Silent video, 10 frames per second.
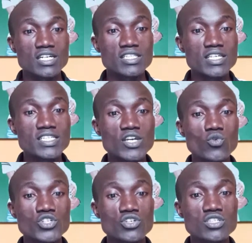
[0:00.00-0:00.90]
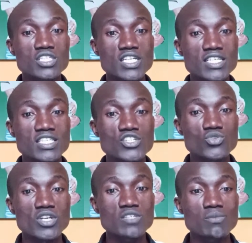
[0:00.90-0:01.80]
The essay questions test the
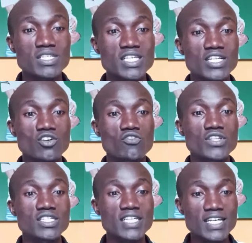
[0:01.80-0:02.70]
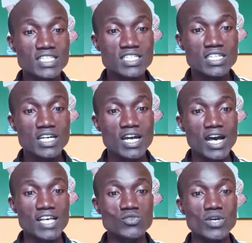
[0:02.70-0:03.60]
student's mastery of the text
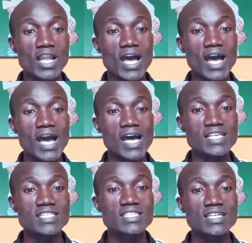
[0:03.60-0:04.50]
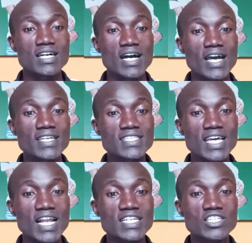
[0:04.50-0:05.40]
as well as its
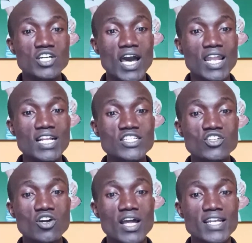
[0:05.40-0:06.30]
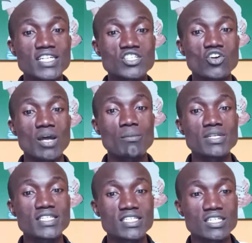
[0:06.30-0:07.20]
analytical and critical
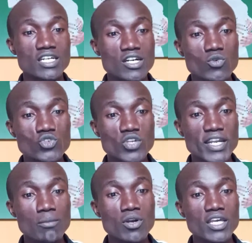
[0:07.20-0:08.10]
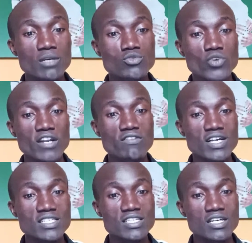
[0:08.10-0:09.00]
ability, which will enable him to
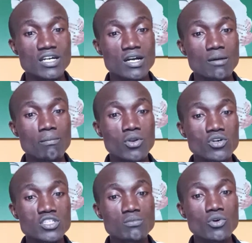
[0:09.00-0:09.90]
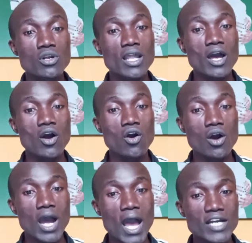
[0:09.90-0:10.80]
advance plausible
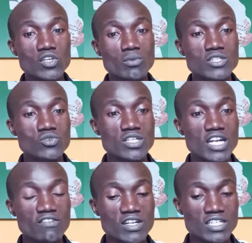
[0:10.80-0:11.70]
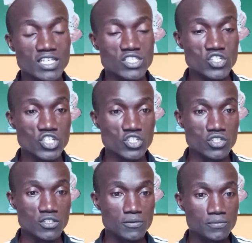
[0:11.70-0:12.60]
arguments with relevant illustrations.